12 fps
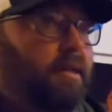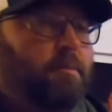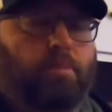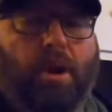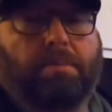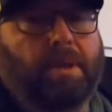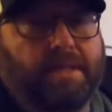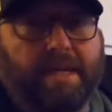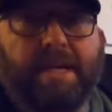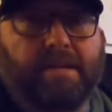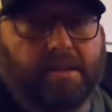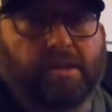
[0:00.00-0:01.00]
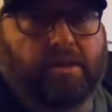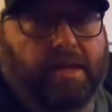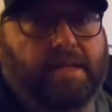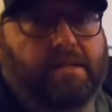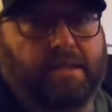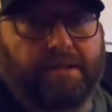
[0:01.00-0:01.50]
probably 10
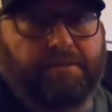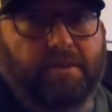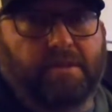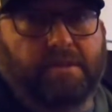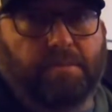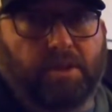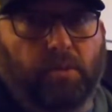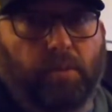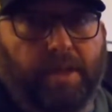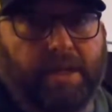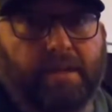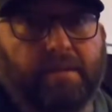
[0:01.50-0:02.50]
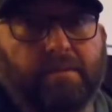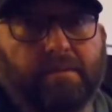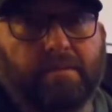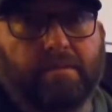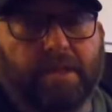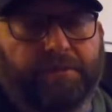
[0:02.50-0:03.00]
degrees difference between
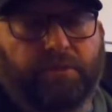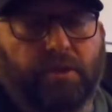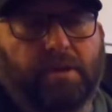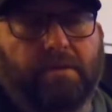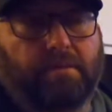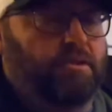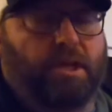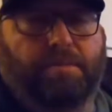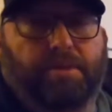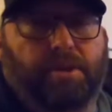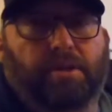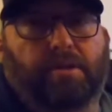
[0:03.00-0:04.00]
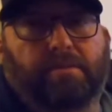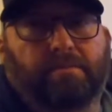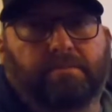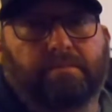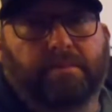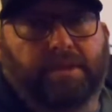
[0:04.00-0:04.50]
different temperature
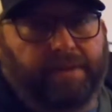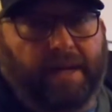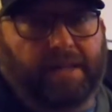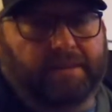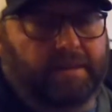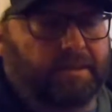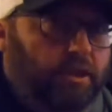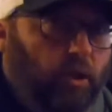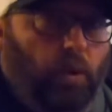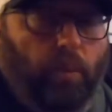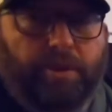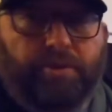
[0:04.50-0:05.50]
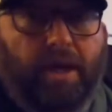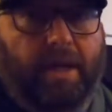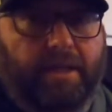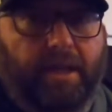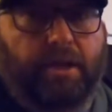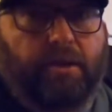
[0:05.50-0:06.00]
devices. So what we try
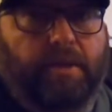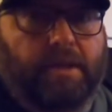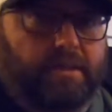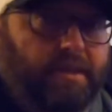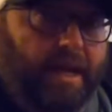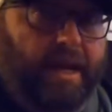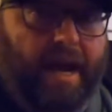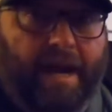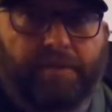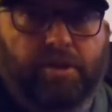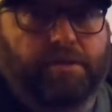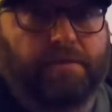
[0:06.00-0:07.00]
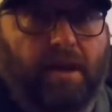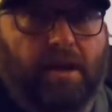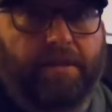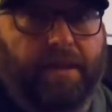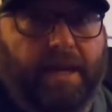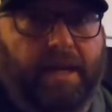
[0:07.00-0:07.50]
to do is take an average of
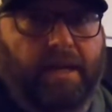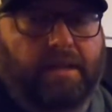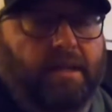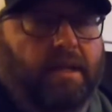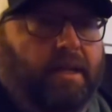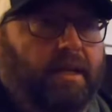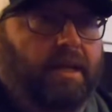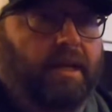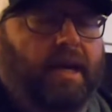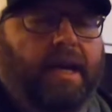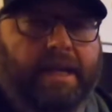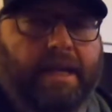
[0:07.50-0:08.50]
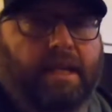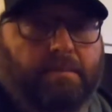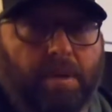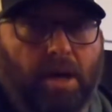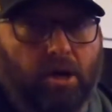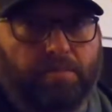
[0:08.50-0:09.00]
all that and get the
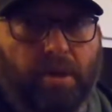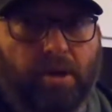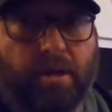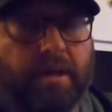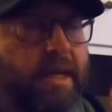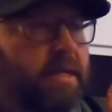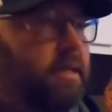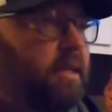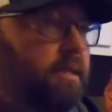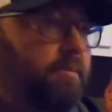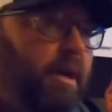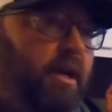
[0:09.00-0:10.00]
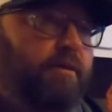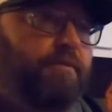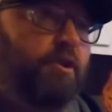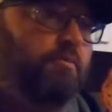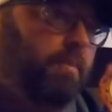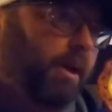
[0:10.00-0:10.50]
ballpark. And this doesn't matter if
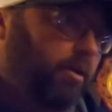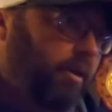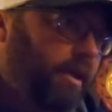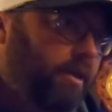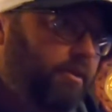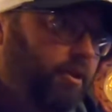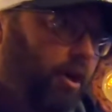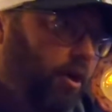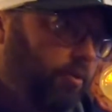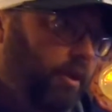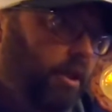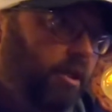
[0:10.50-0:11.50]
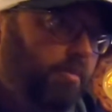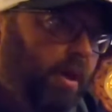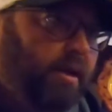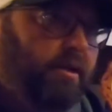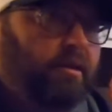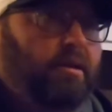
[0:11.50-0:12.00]
you build it your own
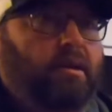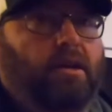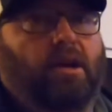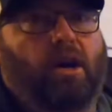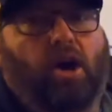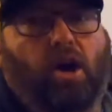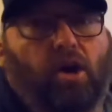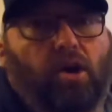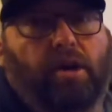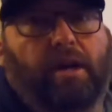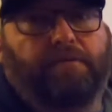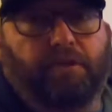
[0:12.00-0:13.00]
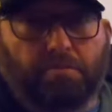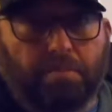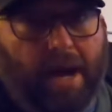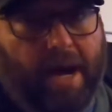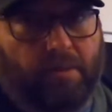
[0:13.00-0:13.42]
incubator or if you buy